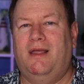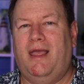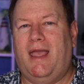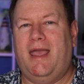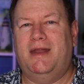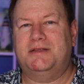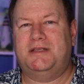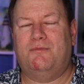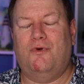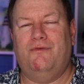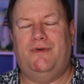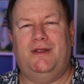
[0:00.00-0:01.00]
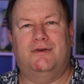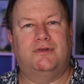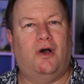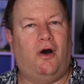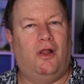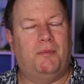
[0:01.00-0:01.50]
And to see more videos
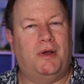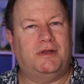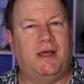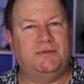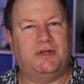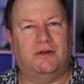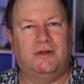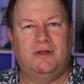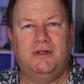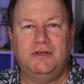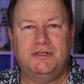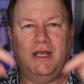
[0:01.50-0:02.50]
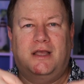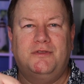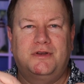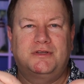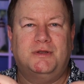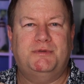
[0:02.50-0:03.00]
all about timeshare, check out the
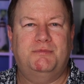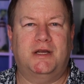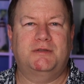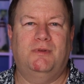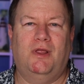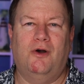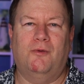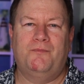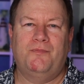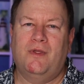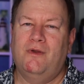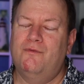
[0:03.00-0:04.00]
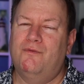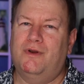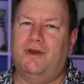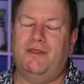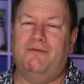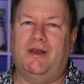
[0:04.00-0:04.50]
description box below for
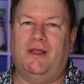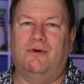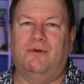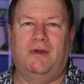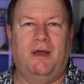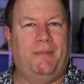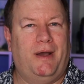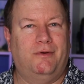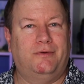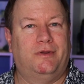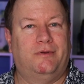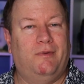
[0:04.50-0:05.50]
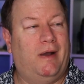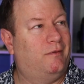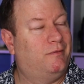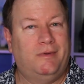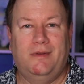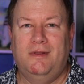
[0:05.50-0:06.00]
another video about,
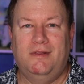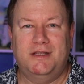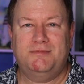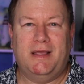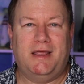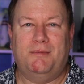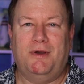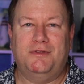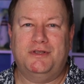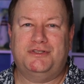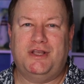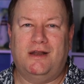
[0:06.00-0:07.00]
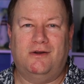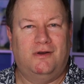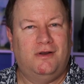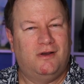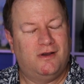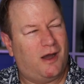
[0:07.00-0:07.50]
well, let's make it about this channel.
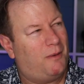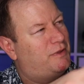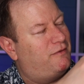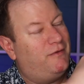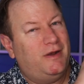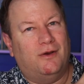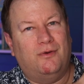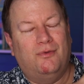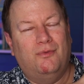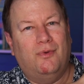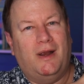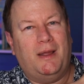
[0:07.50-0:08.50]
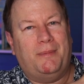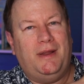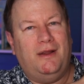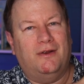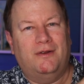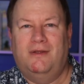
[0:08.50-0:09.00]
I'll put the video right up
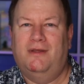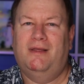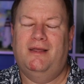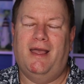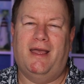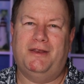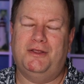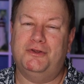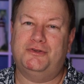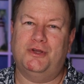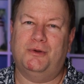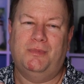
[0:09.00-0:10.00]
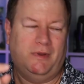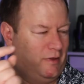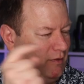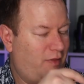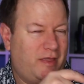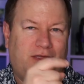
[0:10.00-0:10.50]
here, and YouTube,
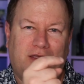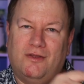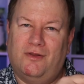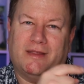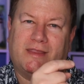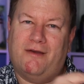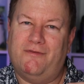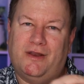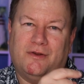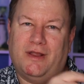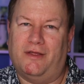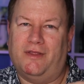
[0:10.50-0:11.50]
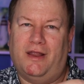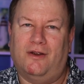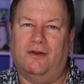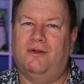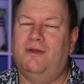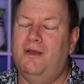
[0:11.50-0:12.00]
they think you'll like that video down
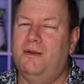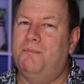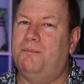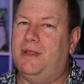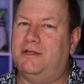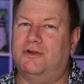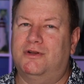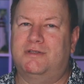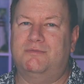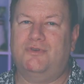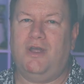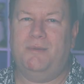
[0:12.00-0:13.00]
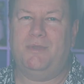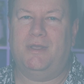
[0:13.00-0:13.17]
there. Be sure to subscribe. You